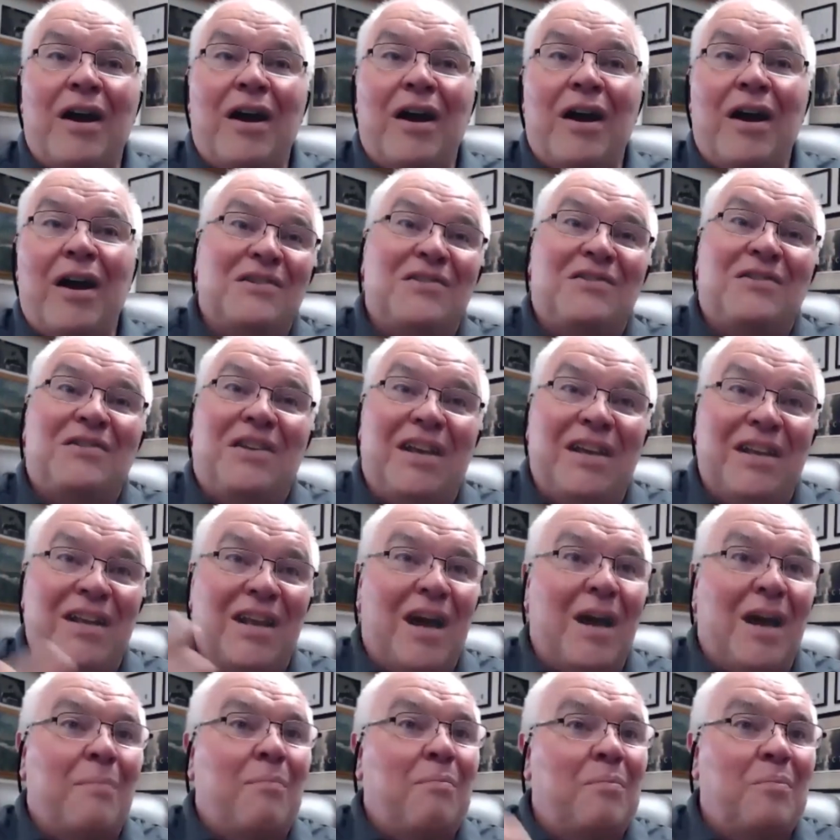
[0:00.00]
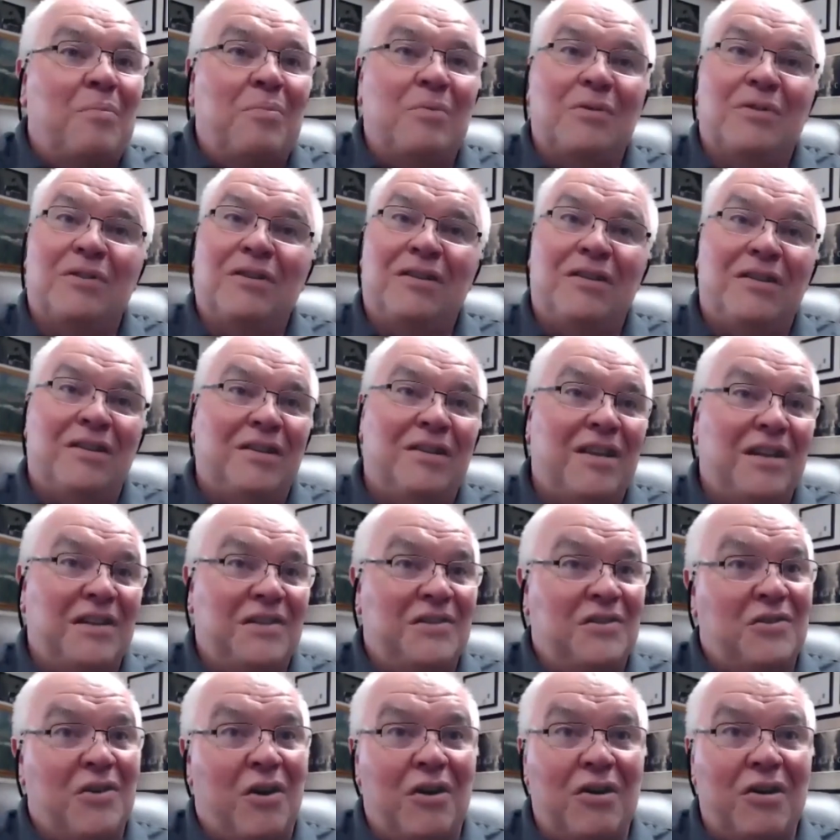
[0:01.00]
They just get up, they
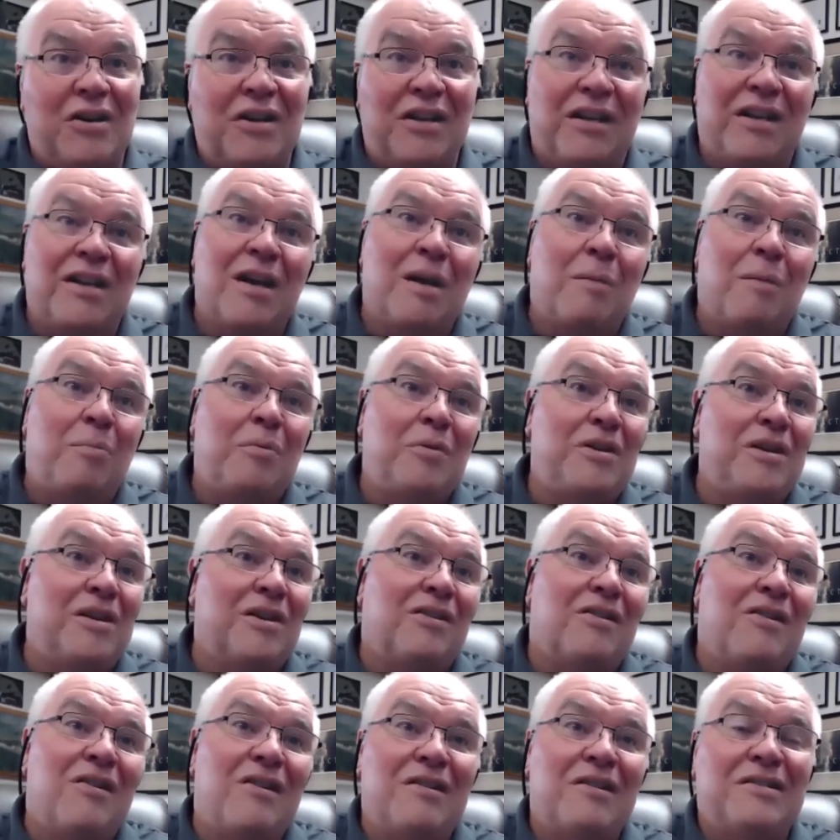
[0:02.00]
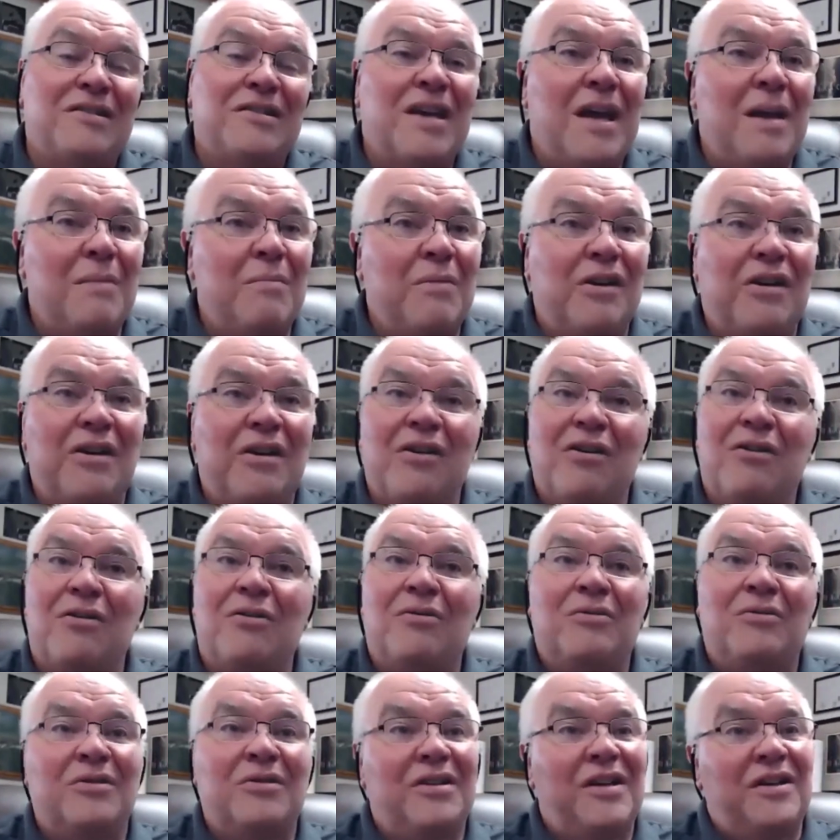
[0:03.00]
started a company a long time
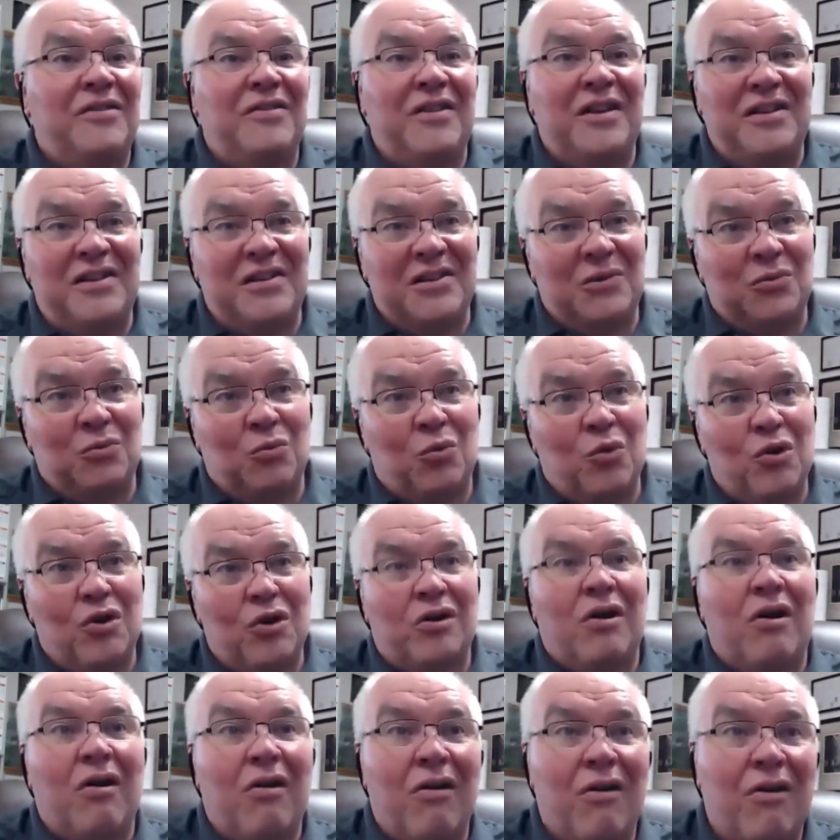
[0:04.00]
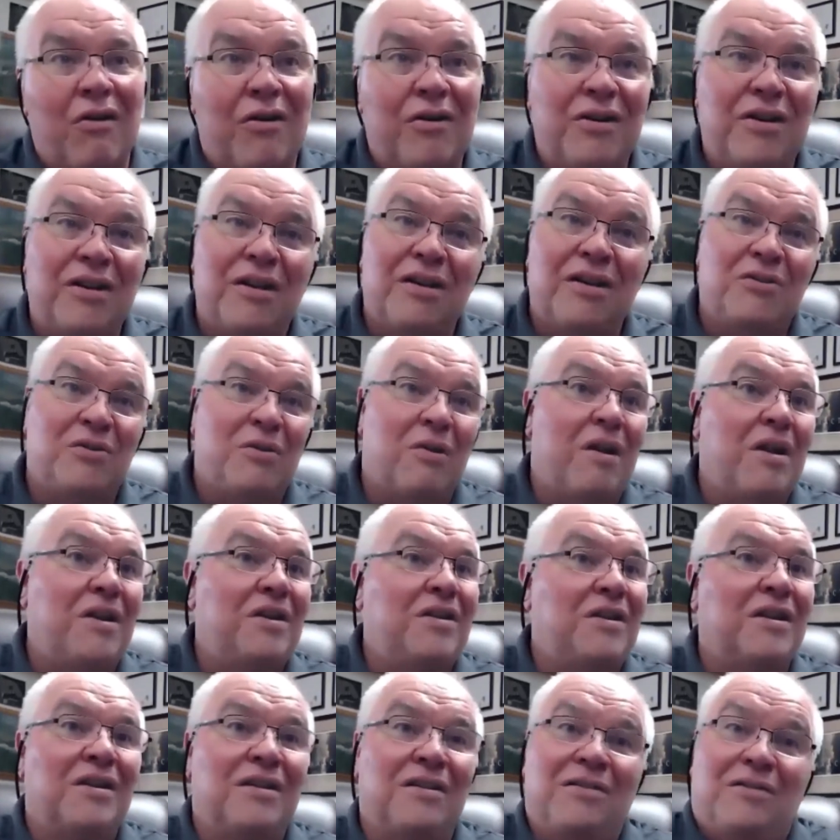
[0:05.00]
ago, and they just work hard trying
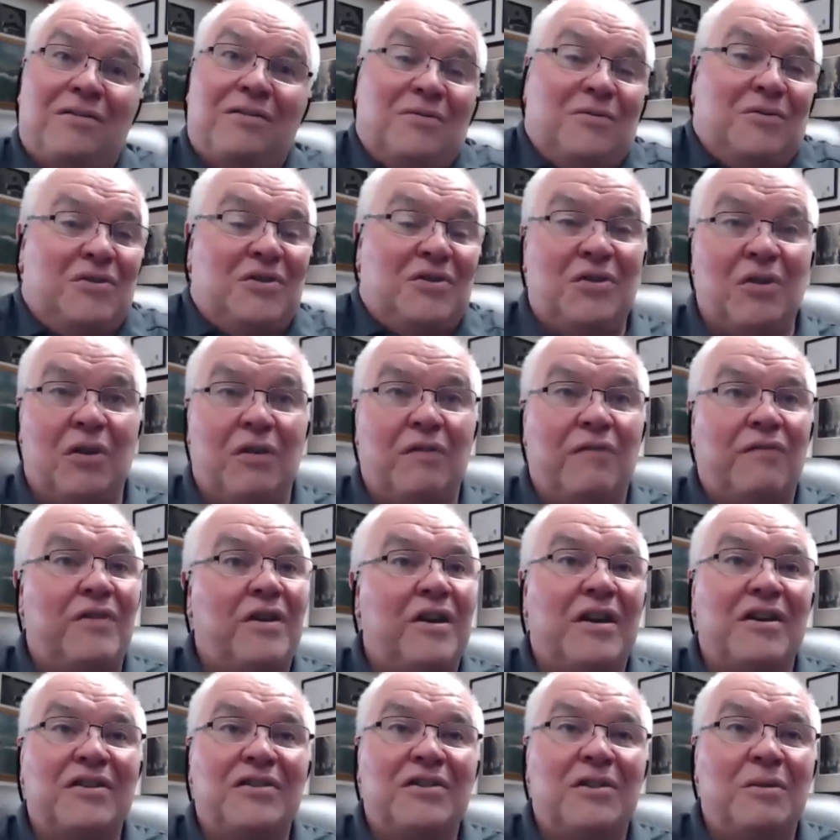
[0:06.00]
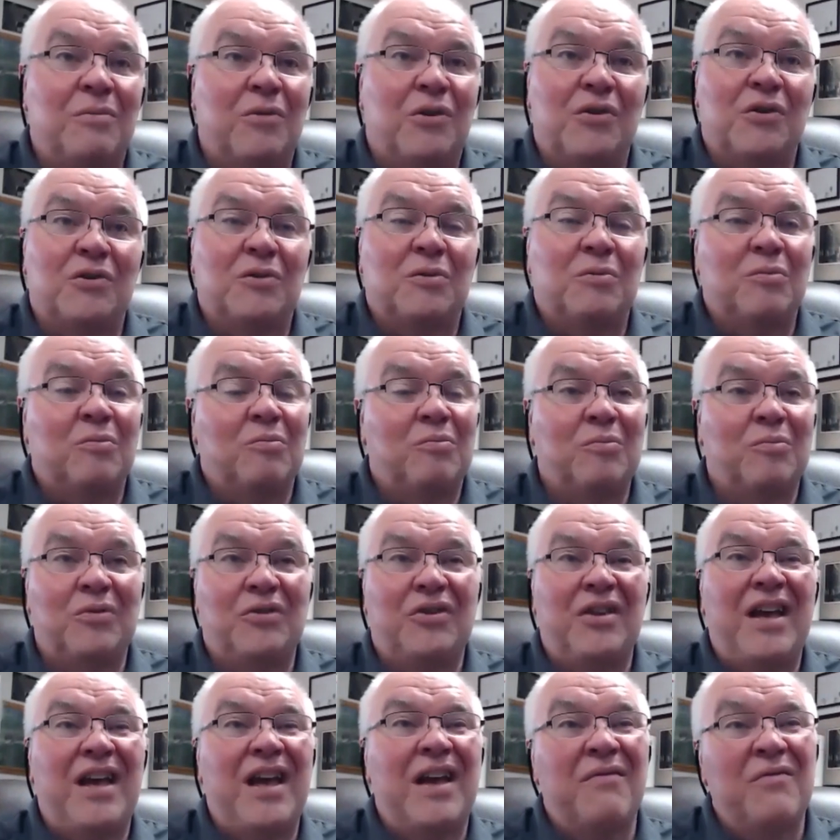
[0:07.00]
to serve customers, but
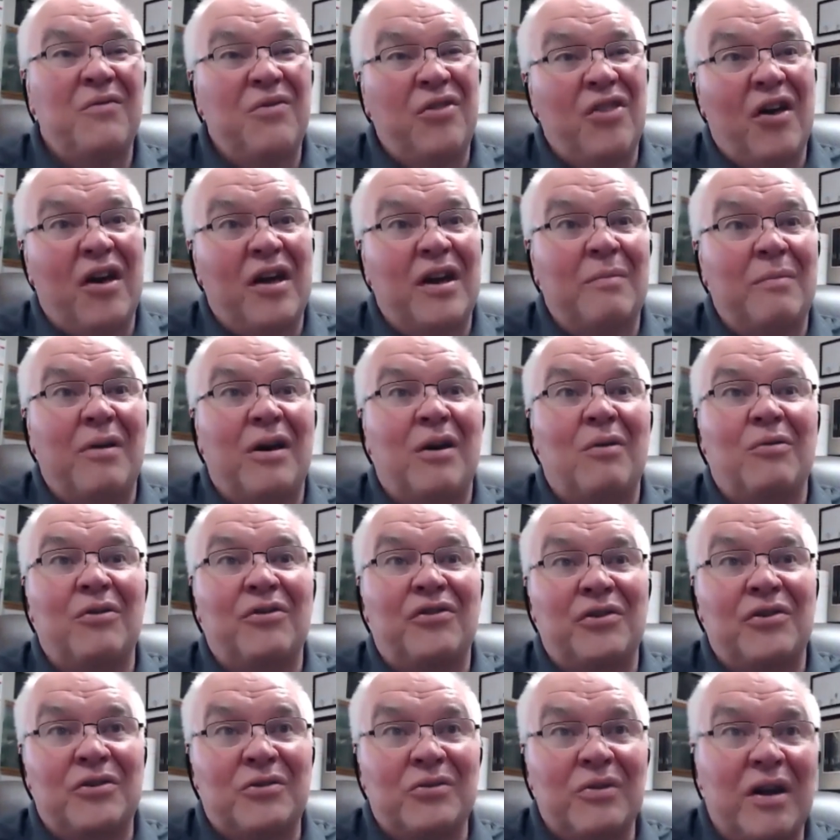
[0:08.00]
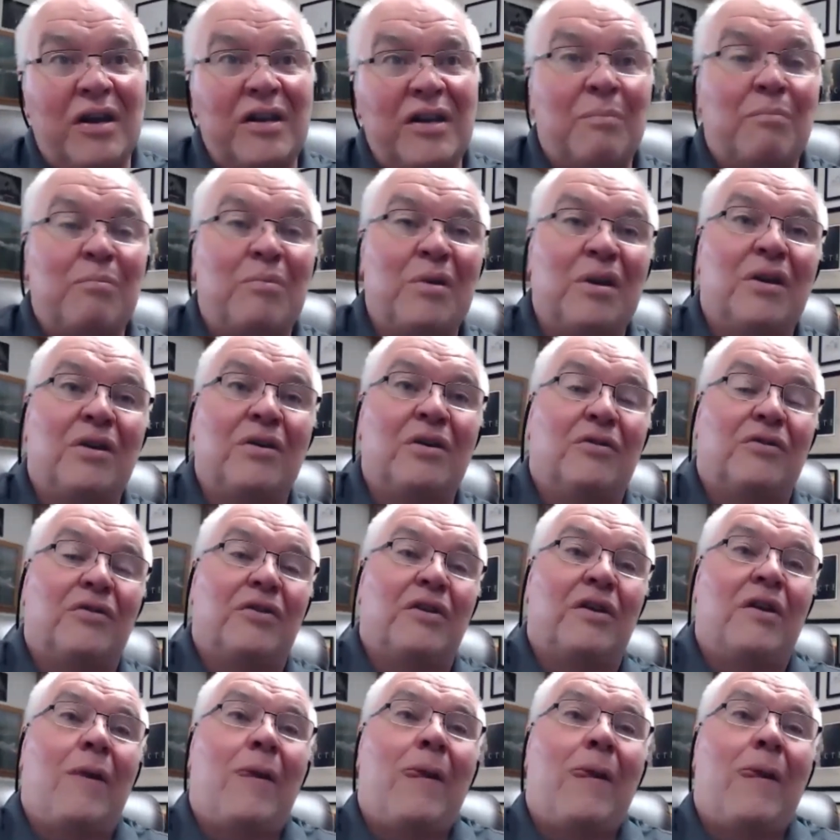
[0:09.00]
they haven't thought about what they're trying to build.